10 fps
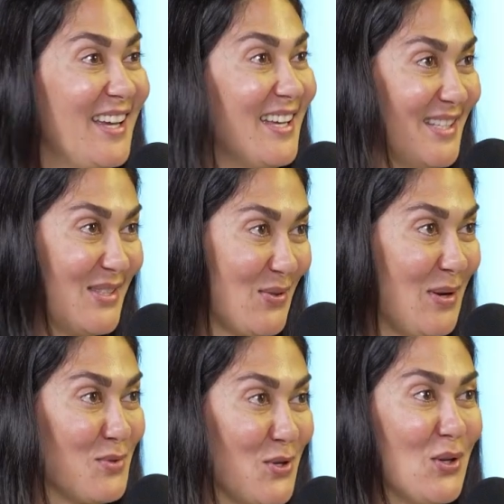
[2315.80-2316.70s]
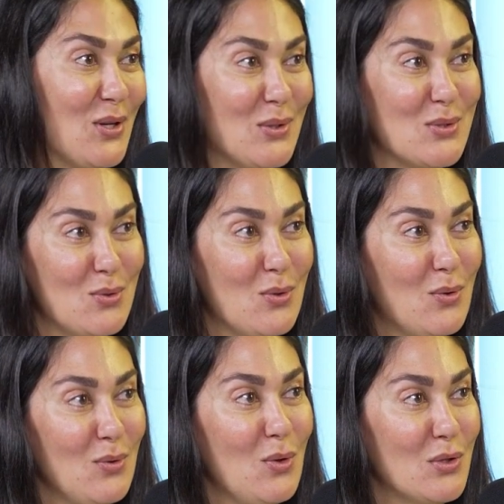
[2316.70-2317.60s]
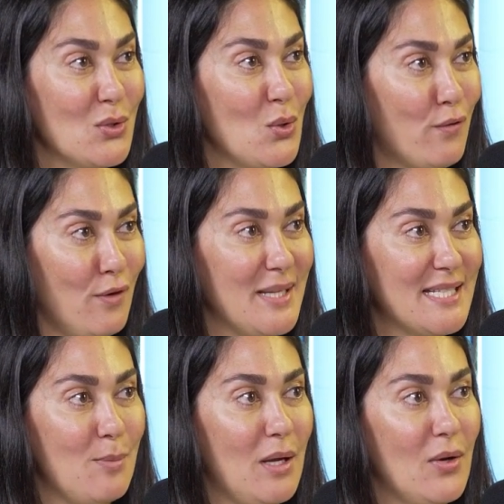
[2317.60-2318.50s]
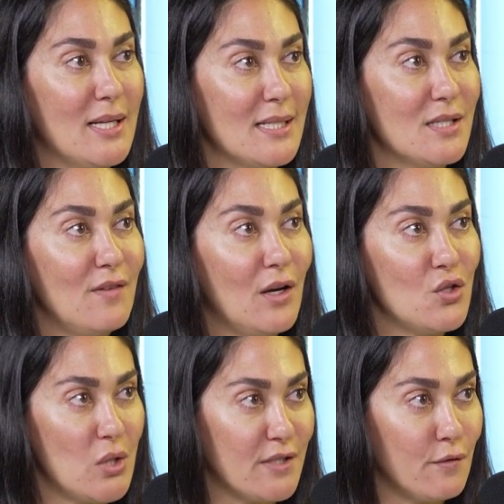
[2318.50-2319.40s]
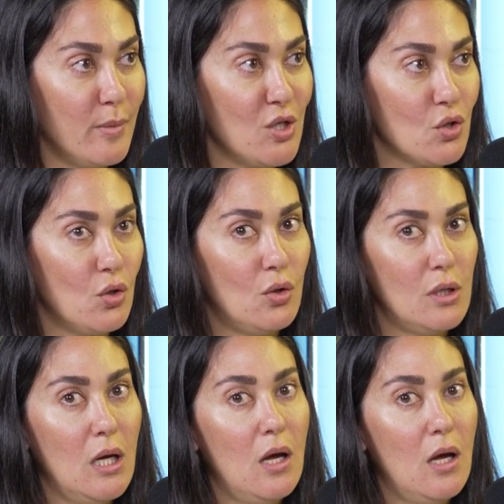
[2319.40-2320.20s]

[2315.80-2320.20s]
Yeah. So I'm sure you also know from experience, it's very transformational.